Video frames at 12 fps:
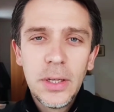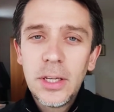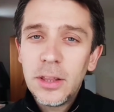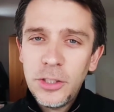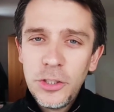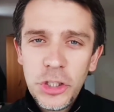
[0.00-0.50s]

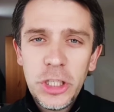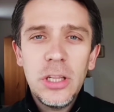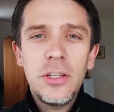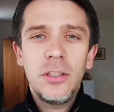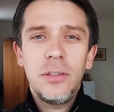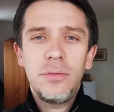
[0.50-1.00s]
The
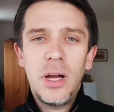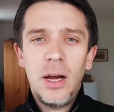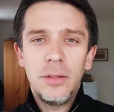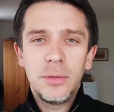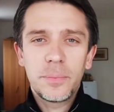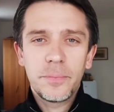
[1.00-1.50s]
children of
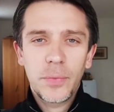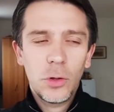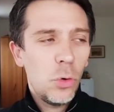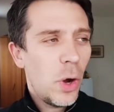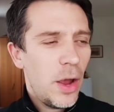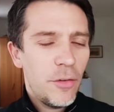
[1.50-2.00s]
God
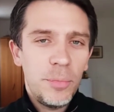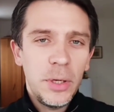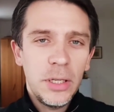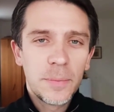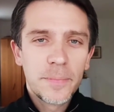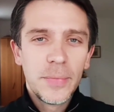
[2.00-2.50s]
who have
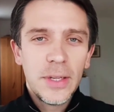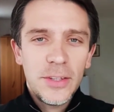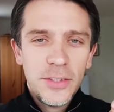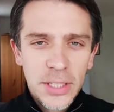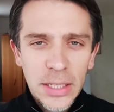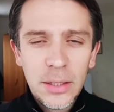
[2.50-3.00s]
been
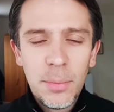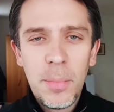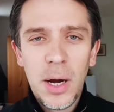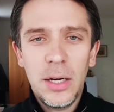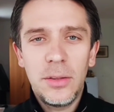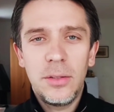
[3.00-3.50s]
set
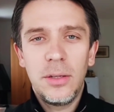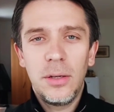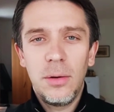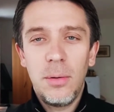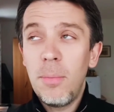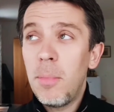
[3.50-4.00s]
apart
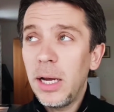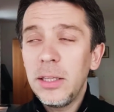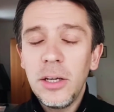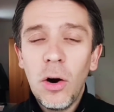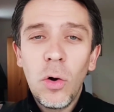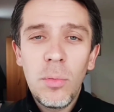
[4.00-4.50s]
by
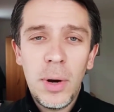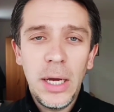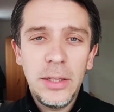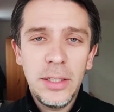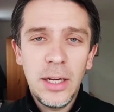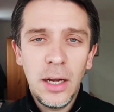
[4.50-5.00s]
the
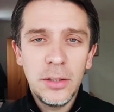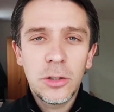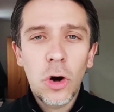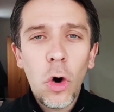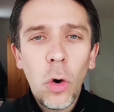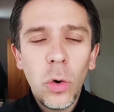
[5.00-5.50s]
Almighty God,
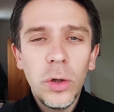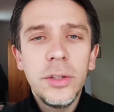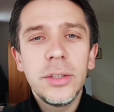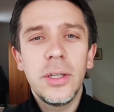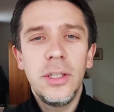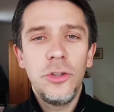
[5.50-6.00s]

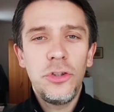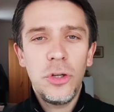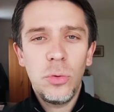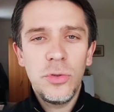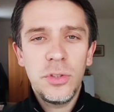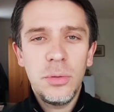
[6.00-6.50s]
called and
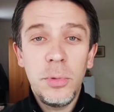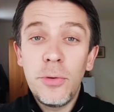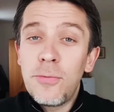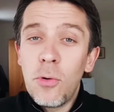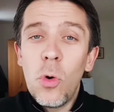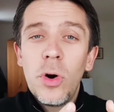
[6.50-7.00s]
chosen
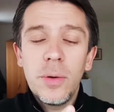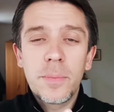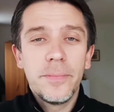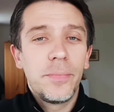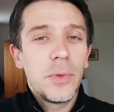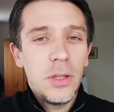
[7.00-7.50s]
before
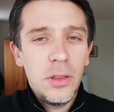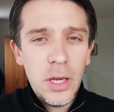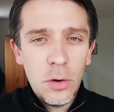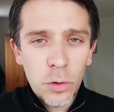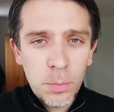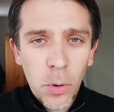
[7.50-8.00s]
they
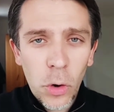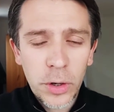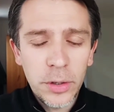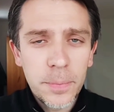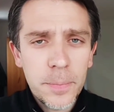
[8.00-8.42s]
were born.